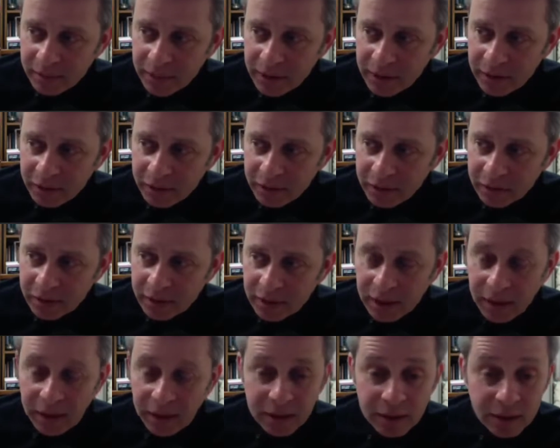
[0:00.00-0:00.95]
if you're
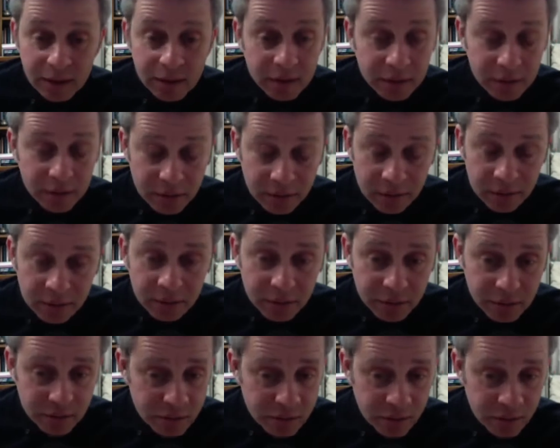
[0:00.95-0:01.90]
tied in to
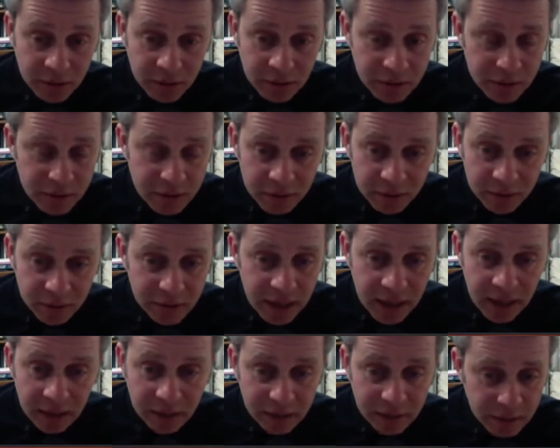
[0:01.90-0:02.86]
structures of
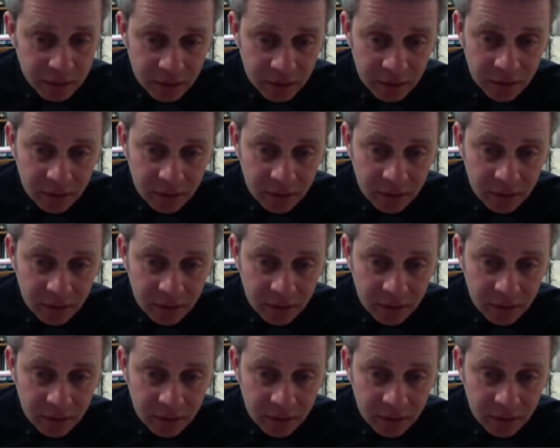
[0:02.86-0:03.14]
debt